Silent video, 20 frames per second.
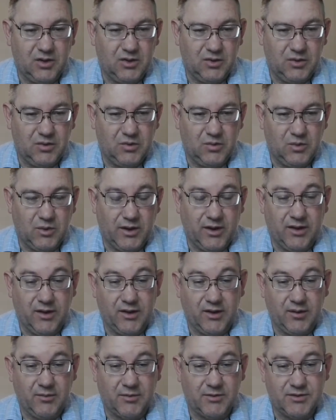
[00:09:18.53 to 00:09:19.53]
one of the
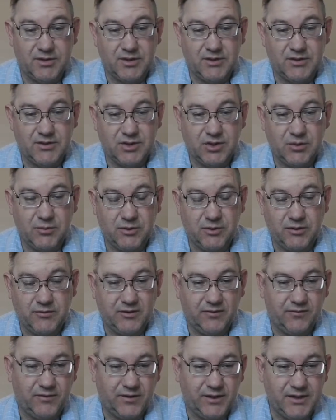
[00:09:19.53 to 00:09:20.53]
numbers here is cumulative
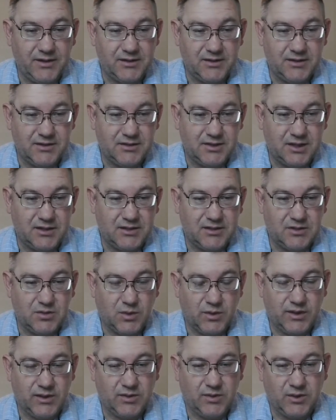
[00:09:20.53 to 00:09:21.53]
inflation since
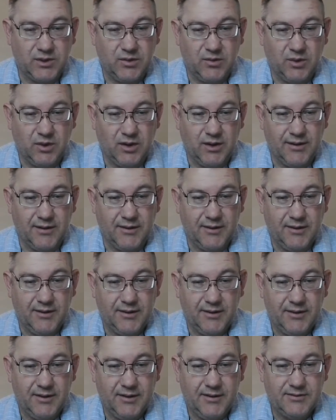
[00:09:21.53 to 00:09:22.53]
2021
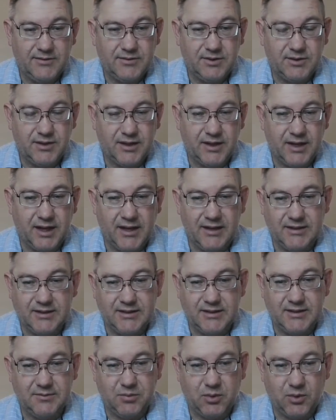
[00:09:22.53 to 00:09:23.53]
stood at
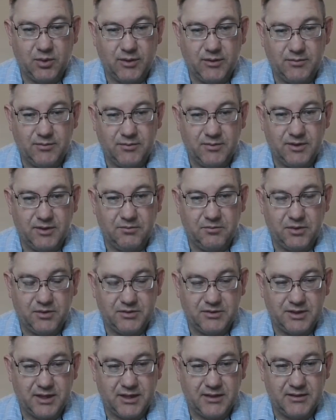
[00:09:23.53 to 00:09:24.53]

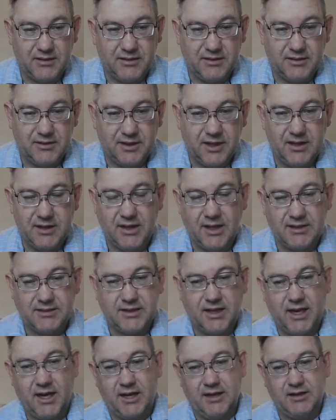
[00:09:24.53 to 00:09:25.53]
18%, and
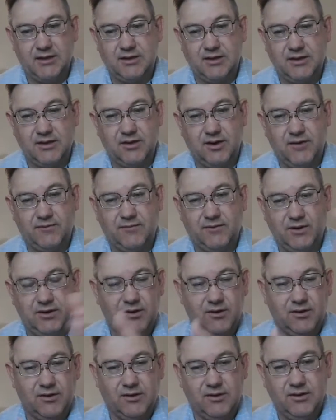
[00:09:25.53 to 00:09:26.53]
that's adding year after
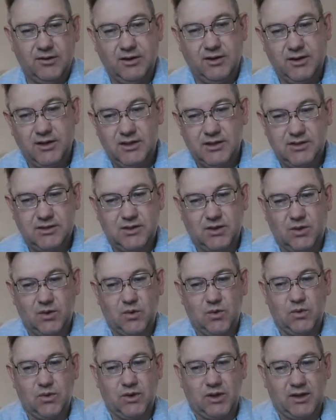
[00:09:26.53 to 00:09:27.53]
year.
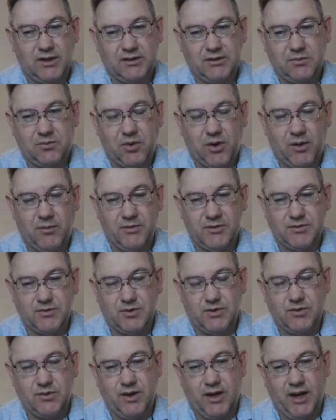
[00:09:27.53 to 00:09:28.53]
So that's the problem, is
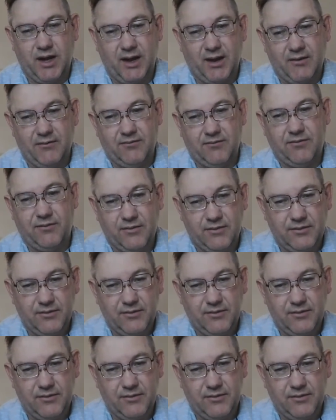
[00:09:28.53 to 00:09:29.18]
when you have